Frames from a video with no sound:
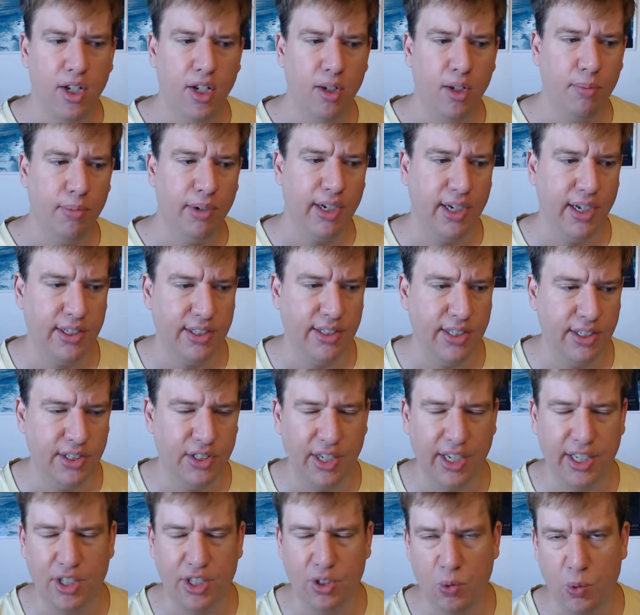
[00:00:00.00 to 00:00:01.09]
because it's
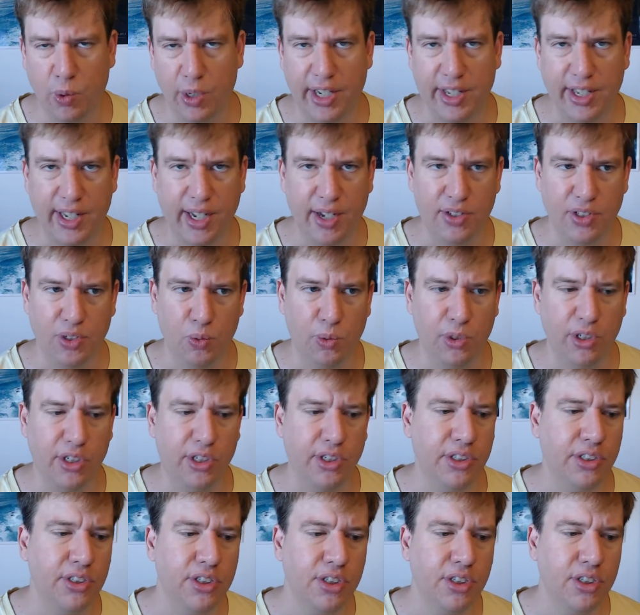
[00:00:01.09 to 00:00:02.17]
like twenty thousand
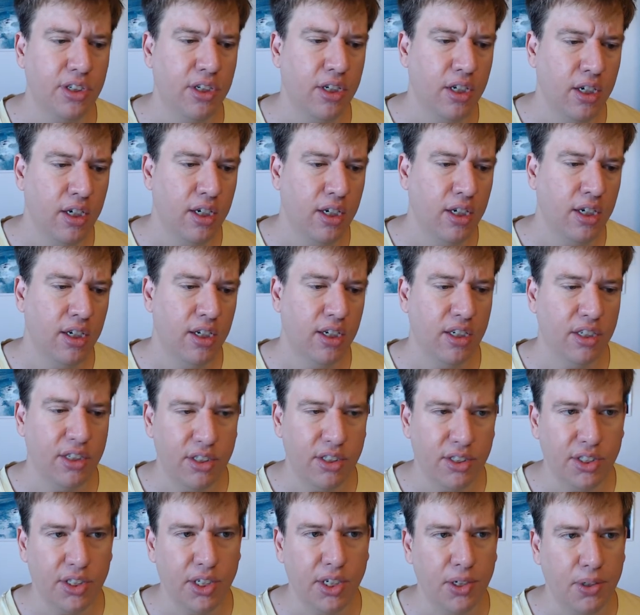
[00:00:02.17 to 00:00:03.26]
words.
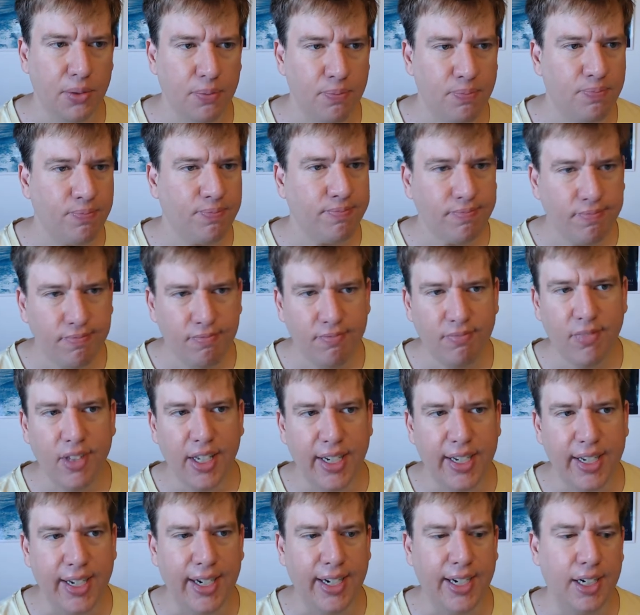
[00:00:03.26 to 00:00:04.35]
So,
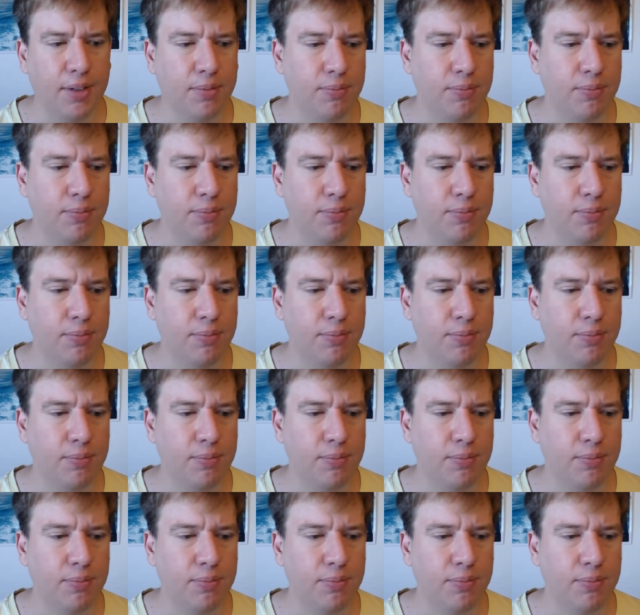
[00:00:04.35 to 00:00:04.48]
yeah.